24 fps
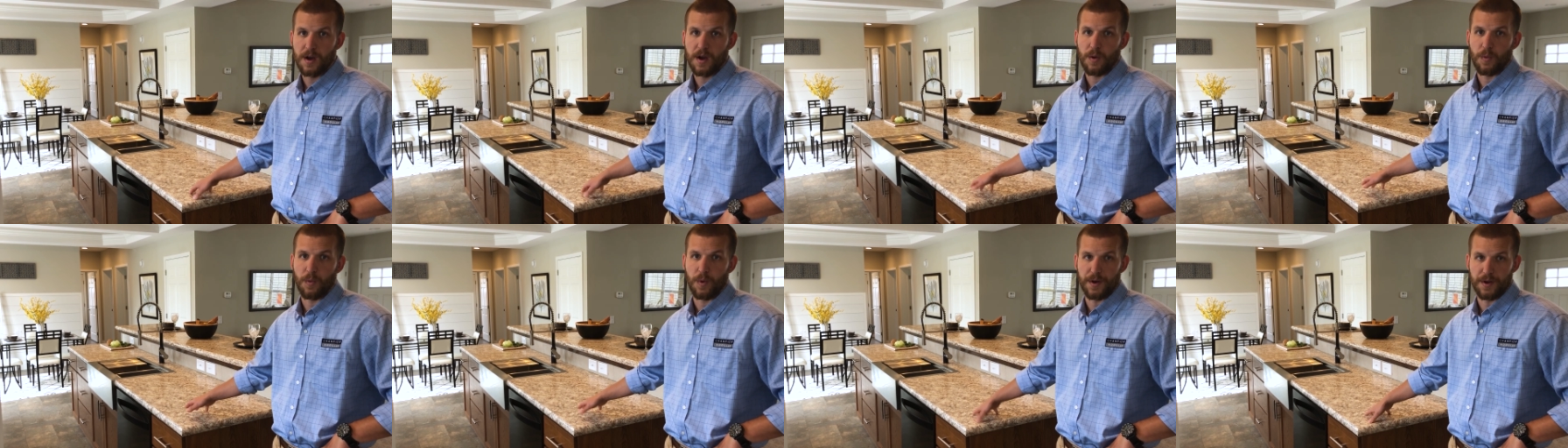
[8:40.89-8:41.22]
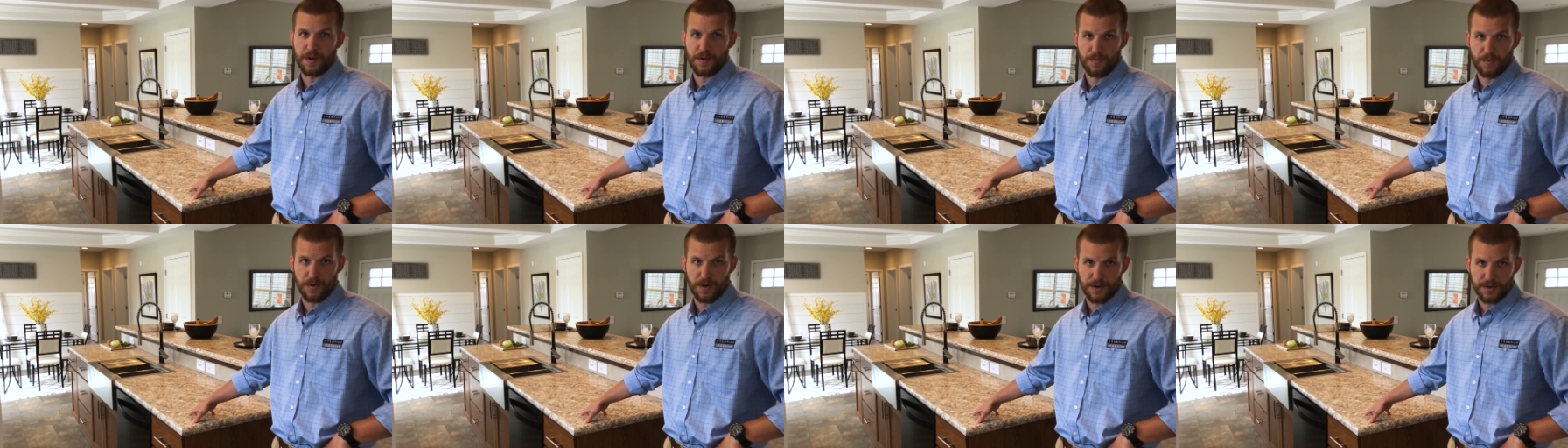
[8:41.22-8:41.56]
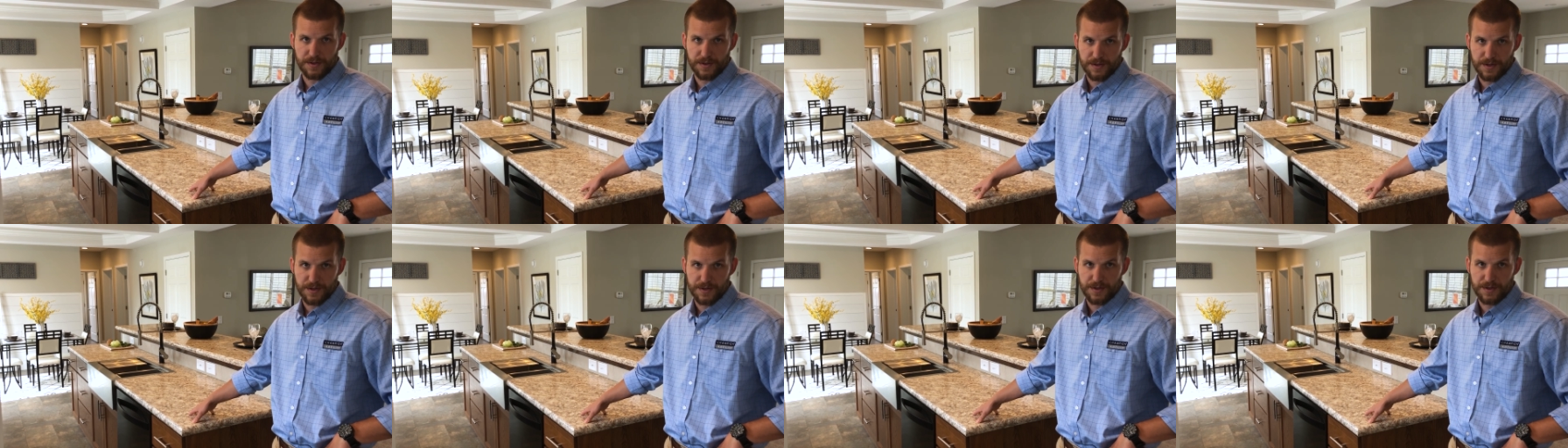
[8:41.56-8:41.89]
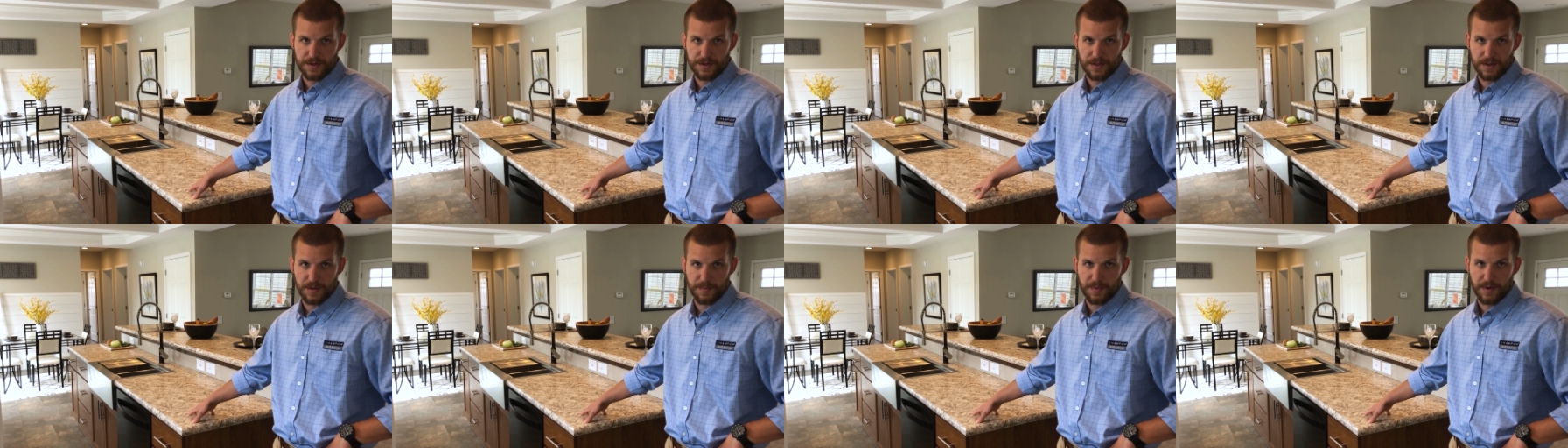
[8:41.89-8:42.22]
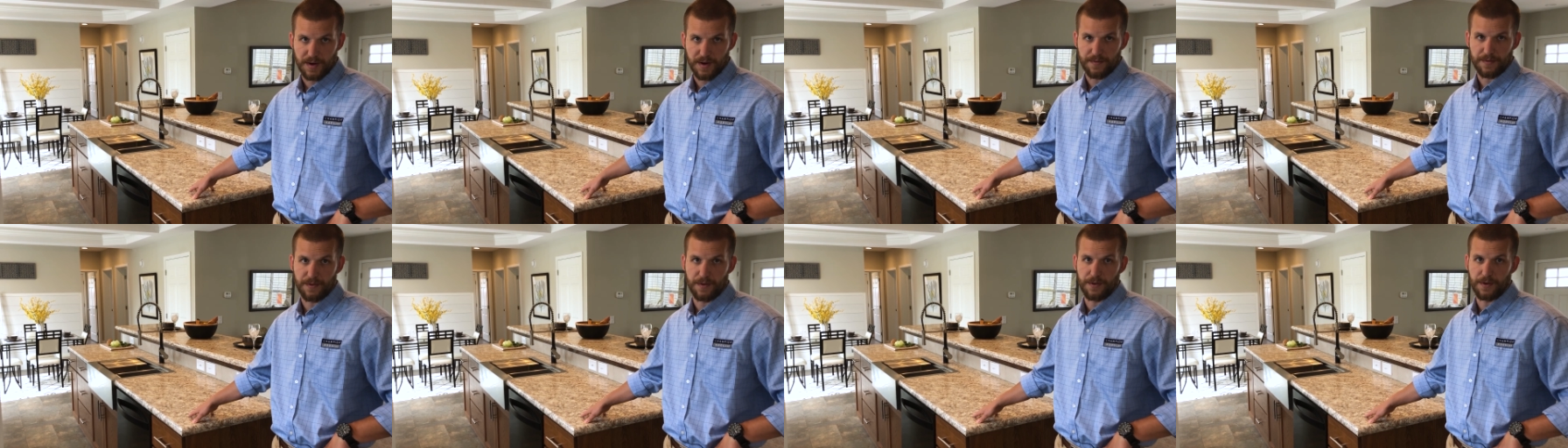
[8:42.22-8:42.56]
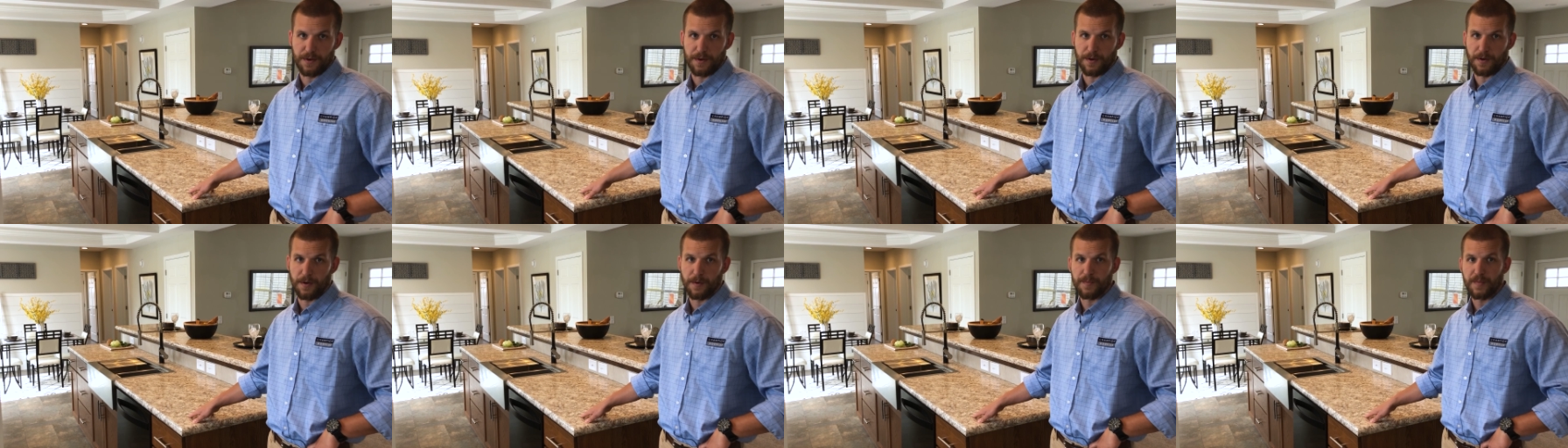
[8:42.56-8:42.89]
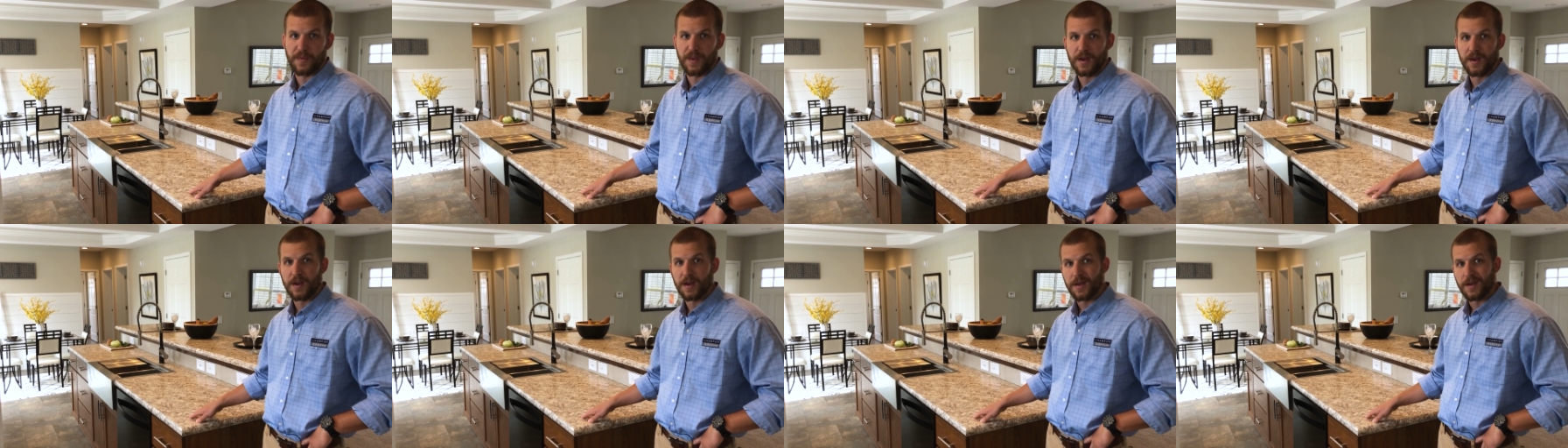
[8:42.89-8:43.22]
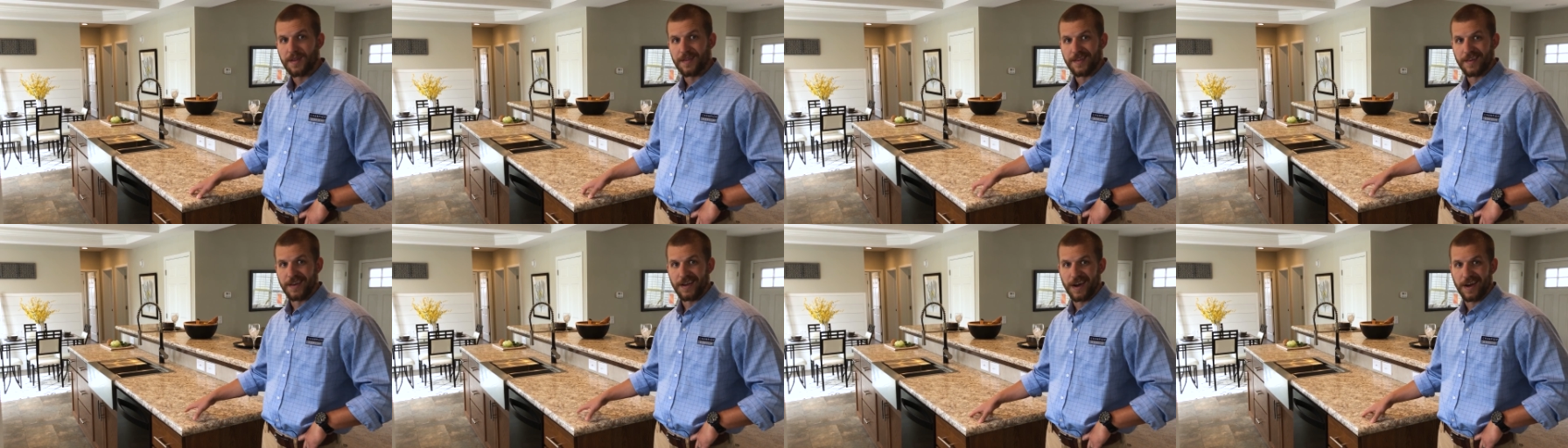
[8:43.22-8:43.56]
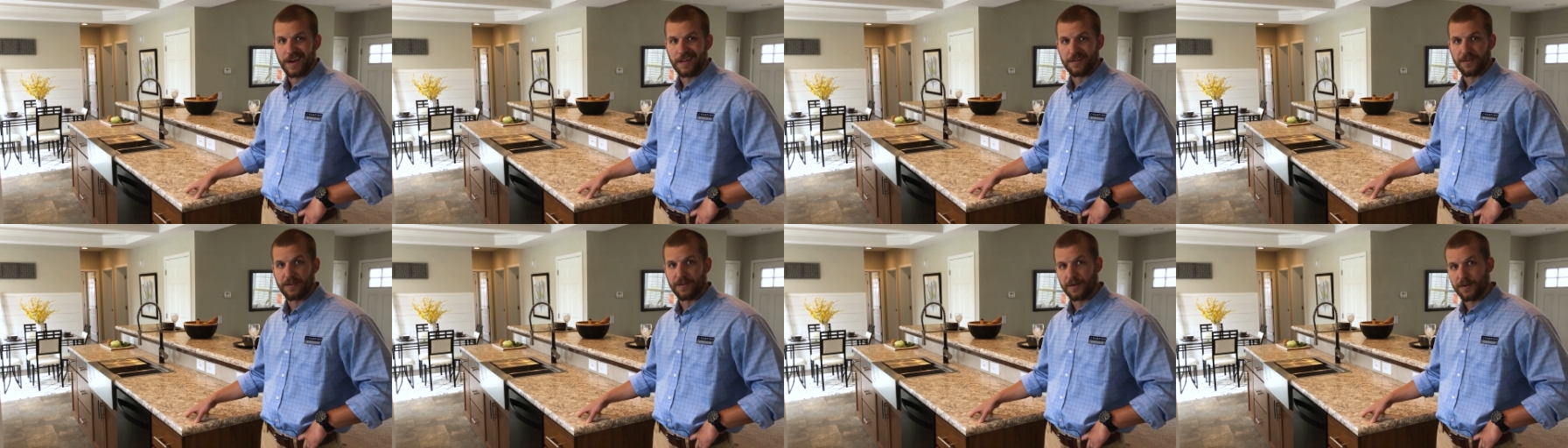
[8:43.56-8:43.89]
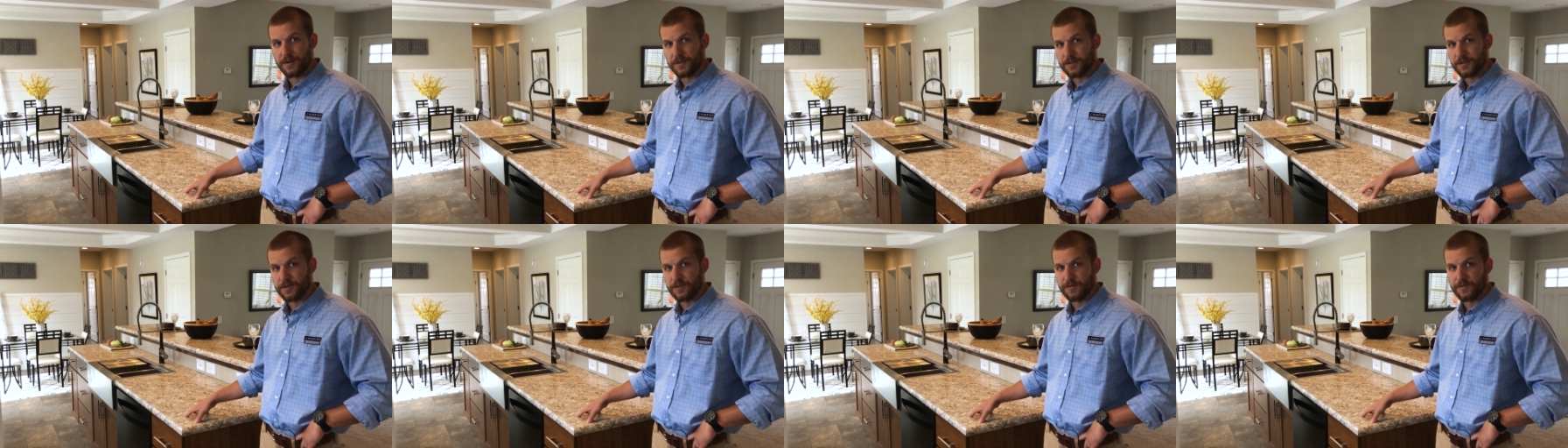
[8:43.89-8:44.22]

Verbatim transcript: while you wash dishes up after dinner. The island also